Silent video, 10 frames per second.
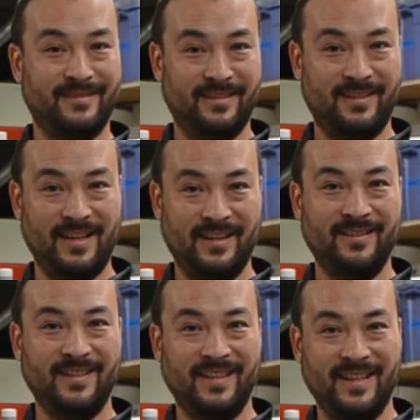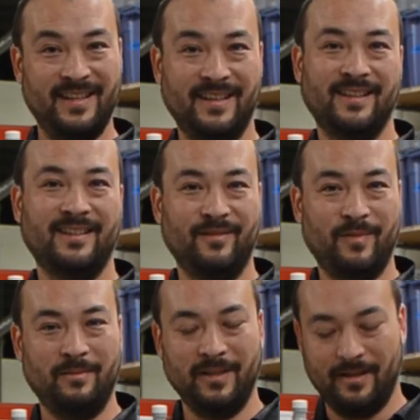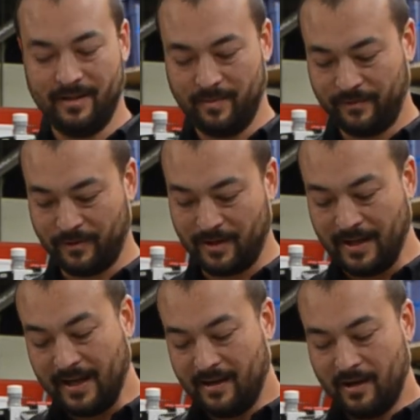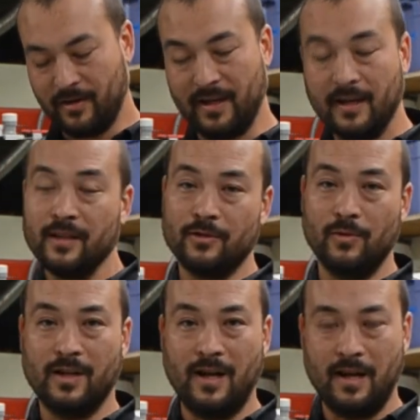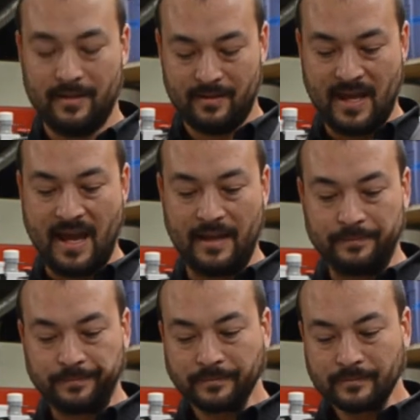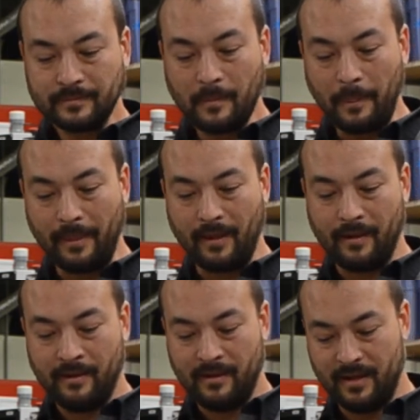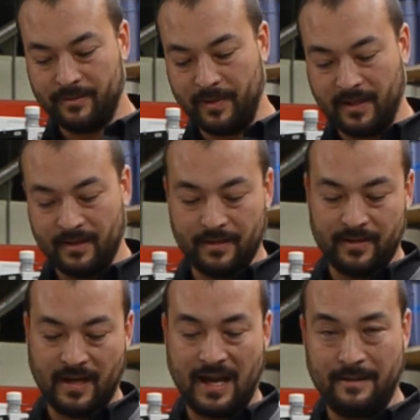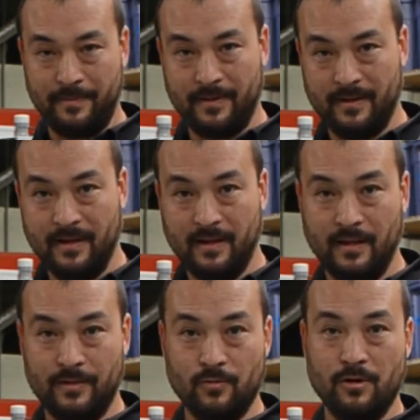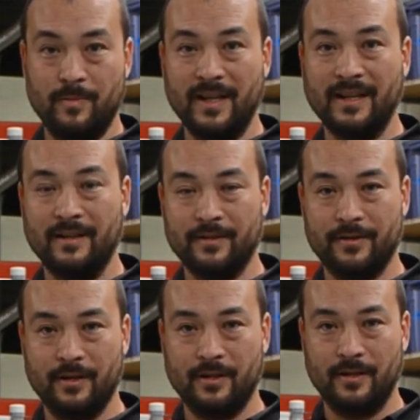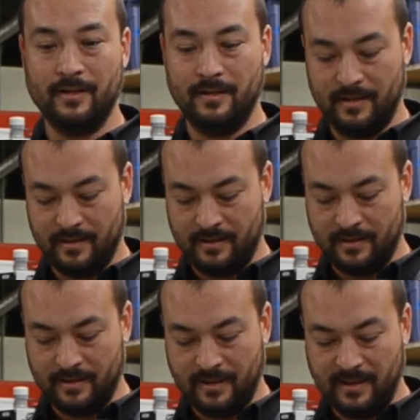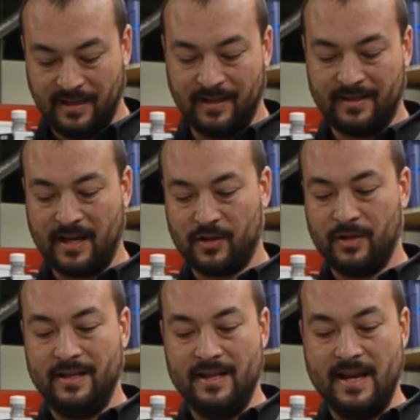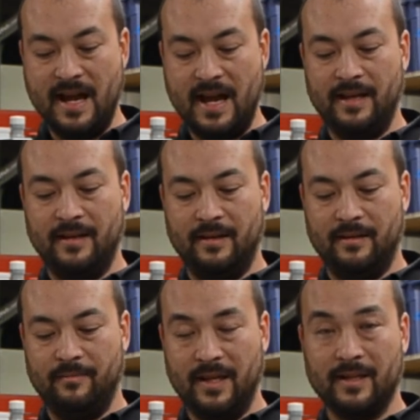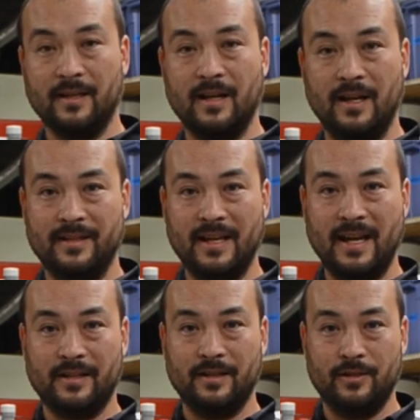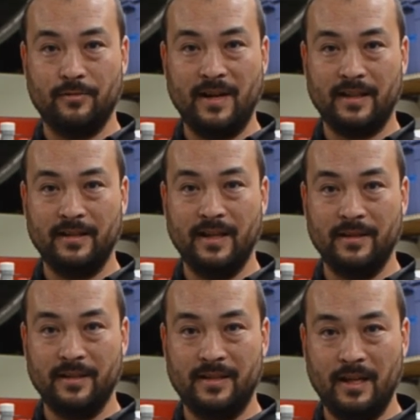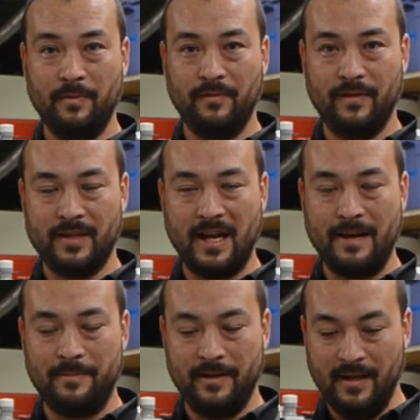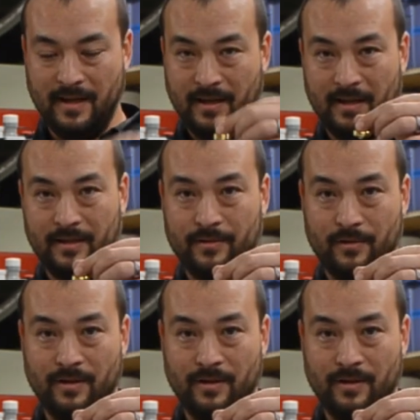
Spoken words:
sound, huh? You probably heard it before. Okay, so what causes that is because the top is orbiting in a circle, it is actually not making contact directly on the tip of the top. It's sort